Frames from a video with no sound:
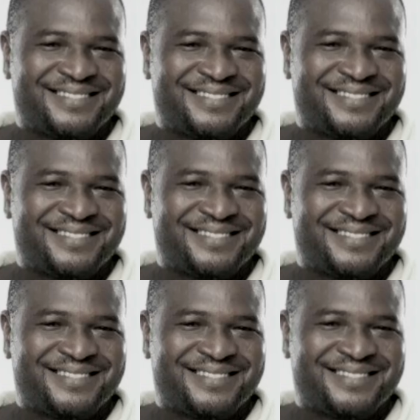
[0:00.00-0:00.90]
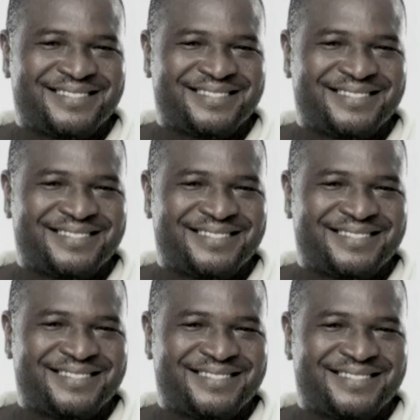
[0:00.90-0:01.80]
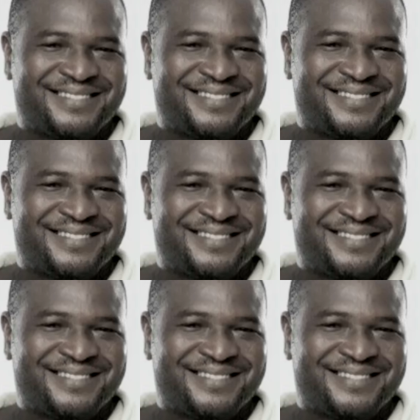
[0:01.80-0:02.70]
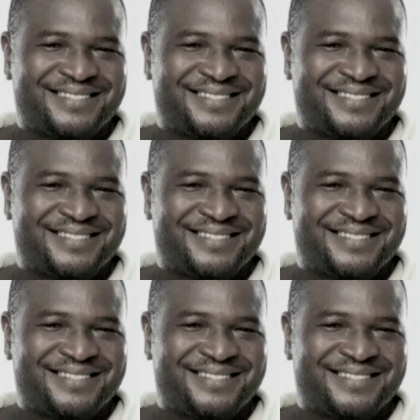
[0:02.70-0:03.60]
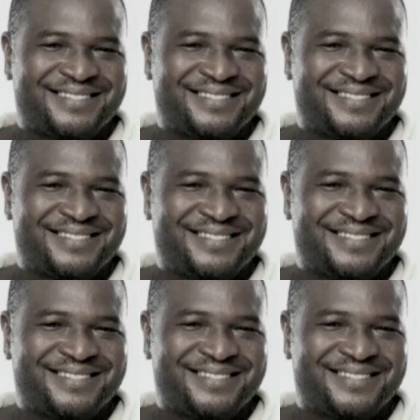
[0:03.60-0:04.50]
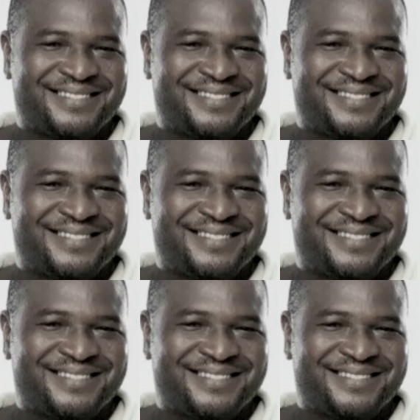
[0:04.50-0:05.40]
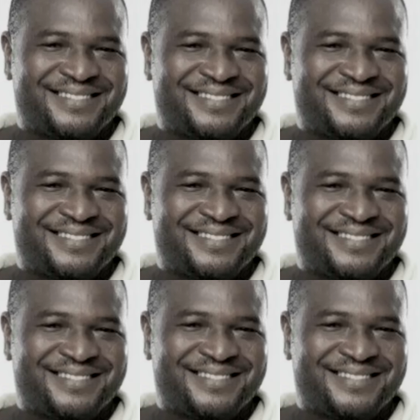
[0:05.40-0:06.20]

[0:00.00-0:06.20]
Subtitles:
(not speaking)